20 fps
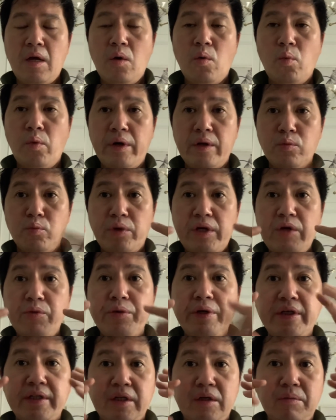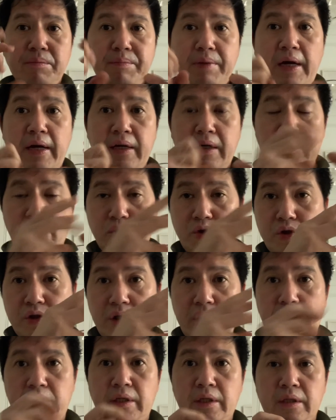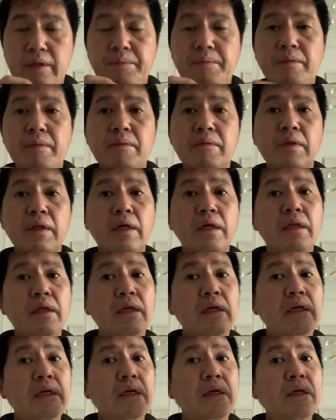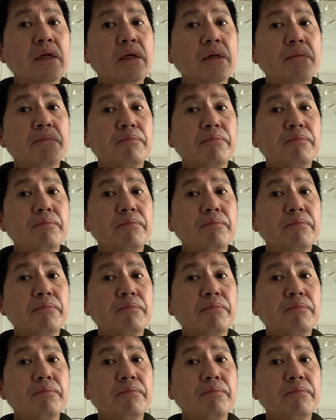When we retail buy a share, the